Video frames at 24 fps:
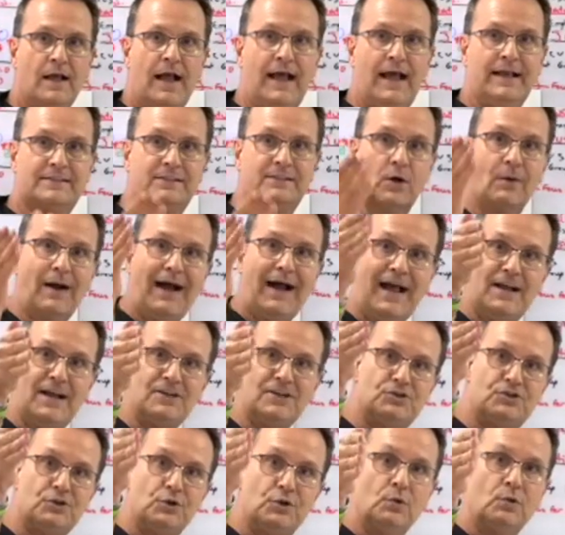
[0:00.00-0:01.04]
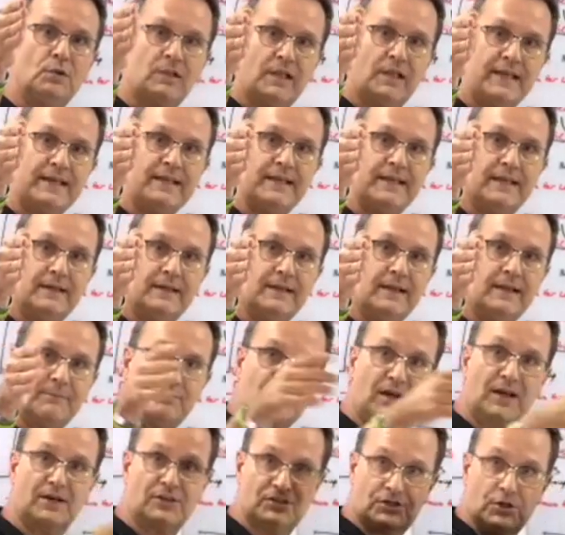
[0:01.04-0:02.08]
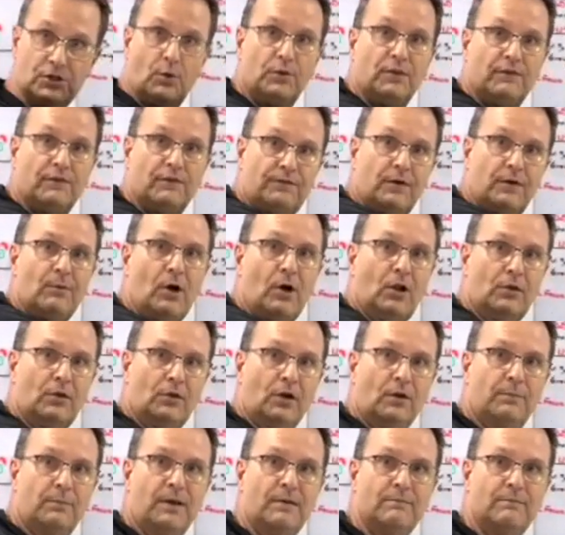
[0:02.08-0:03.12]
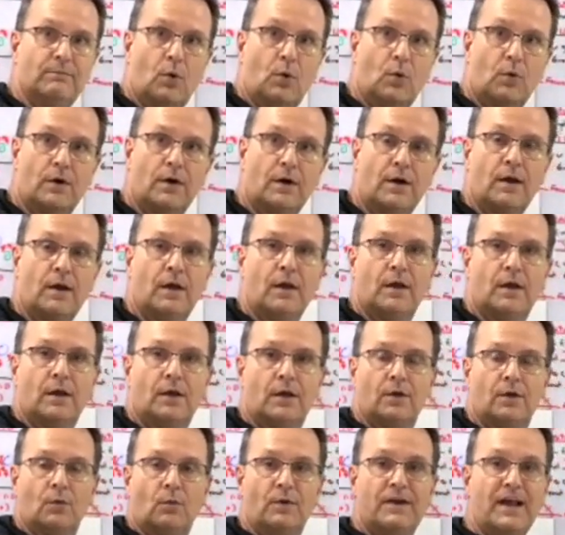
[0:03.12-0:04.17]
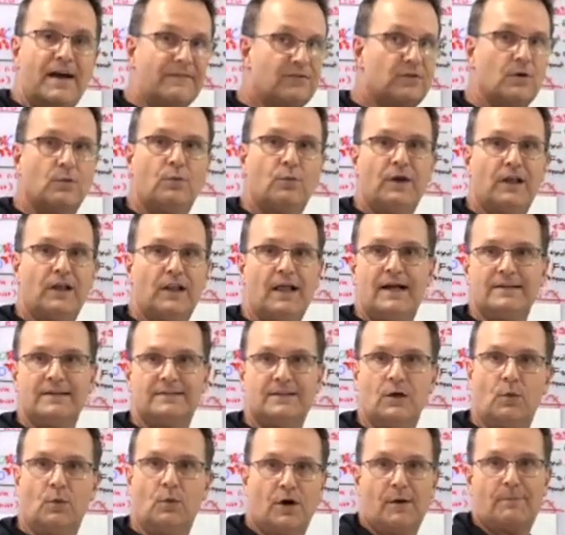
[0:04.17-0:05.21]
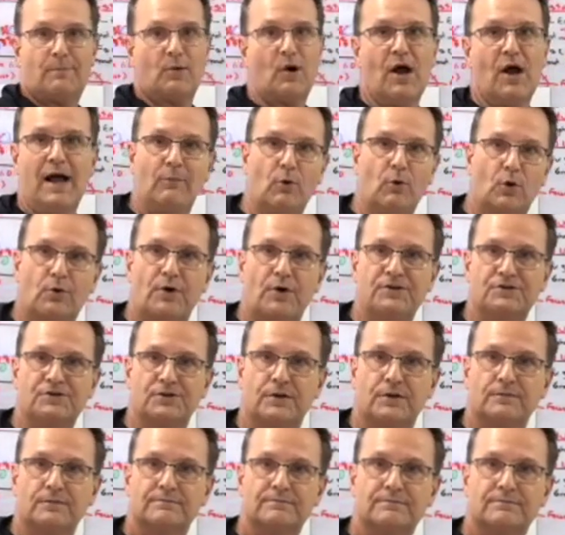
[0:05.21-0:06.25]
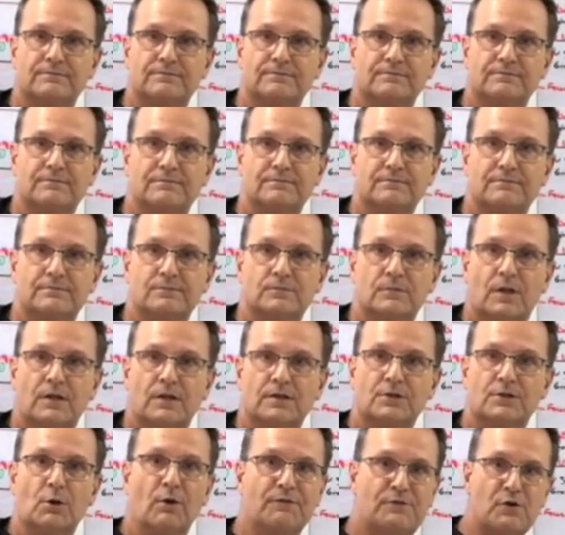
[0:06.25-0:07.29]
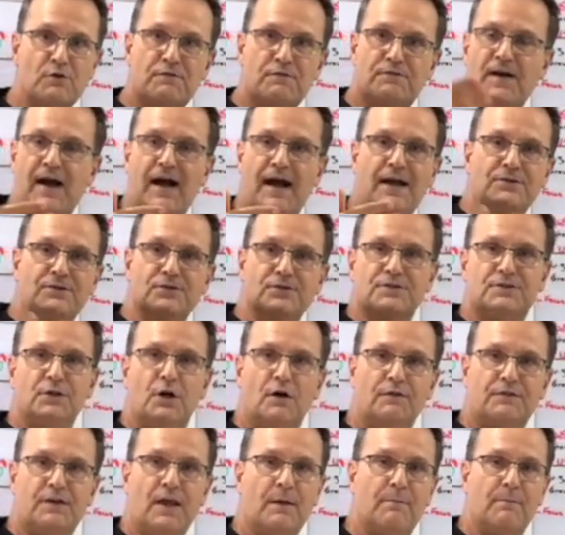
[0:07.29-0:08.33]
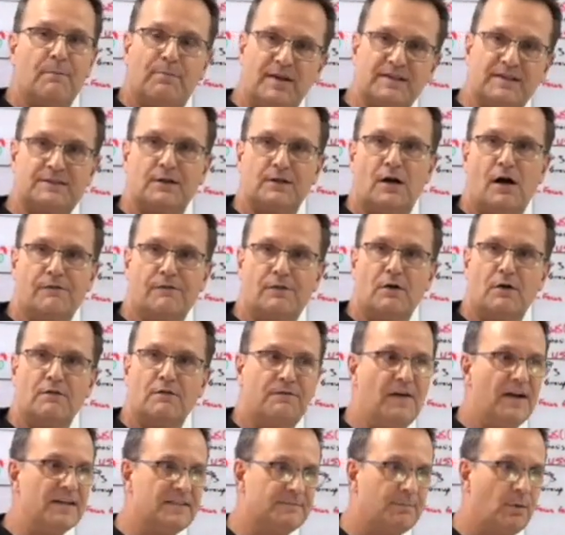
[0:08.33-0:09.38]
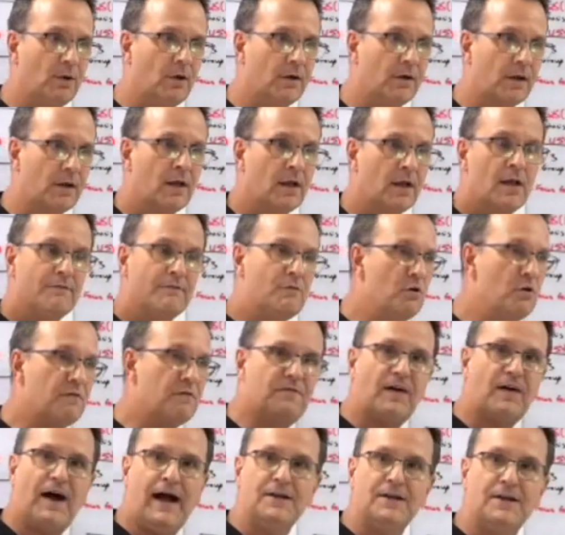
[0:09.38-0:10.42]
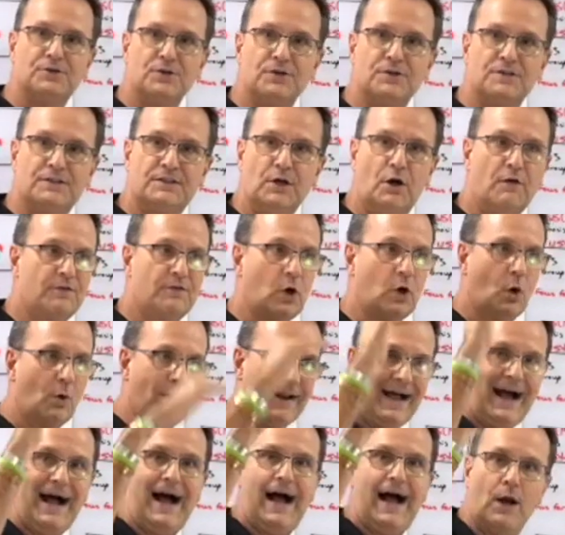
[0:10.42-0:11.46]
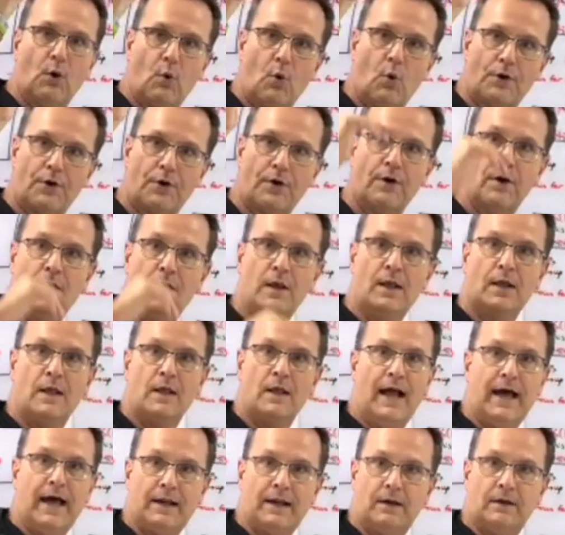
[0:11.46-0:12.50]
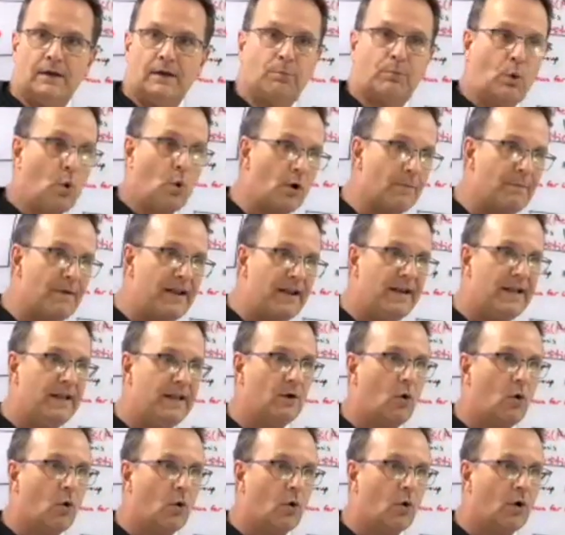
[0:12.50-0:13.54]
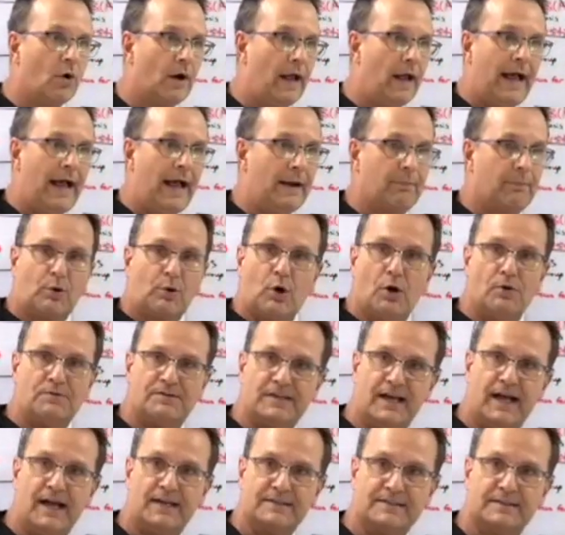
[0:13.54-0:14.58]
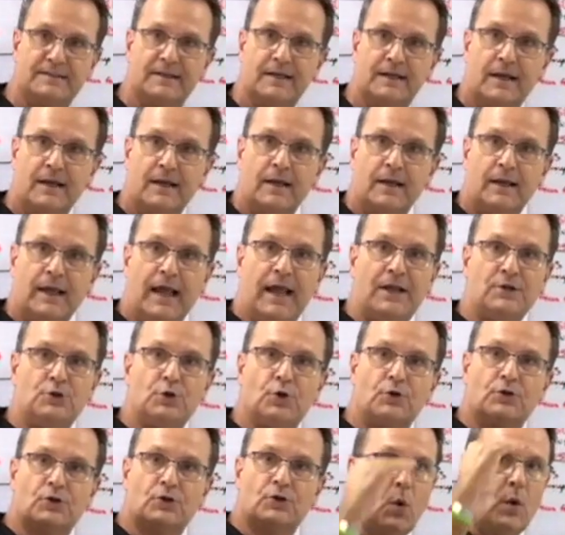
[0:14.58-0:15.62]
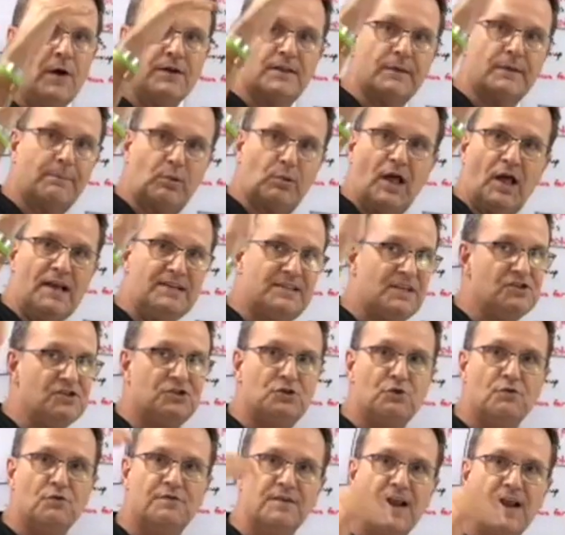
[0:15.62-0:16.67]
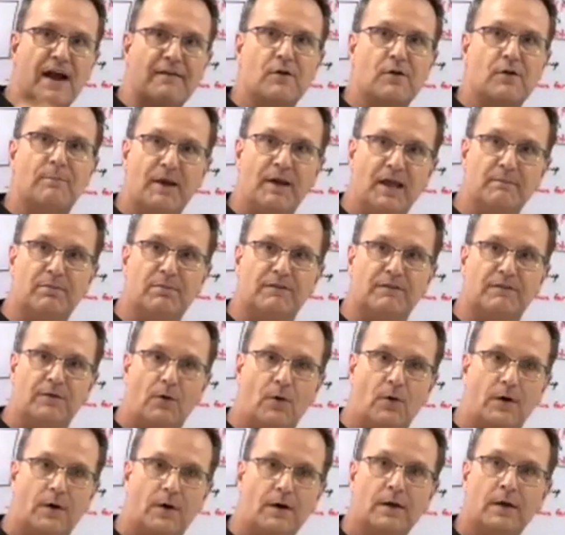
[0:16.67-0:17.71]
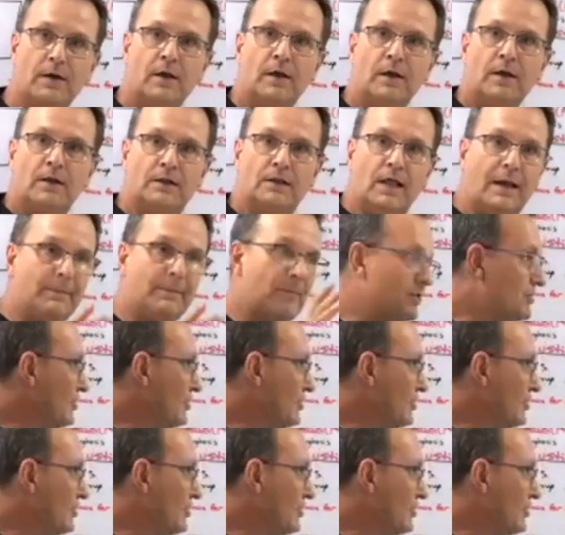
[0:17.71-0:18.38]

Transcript: And so, as you lead, I'm kind of showing the football a little bit more. We have to realize that we're a primal creature. So, if you find yourself getting pissed off on Facebook, if you find yourself going high order at a board meeting or at a protest and you're going to places you've never been before, let me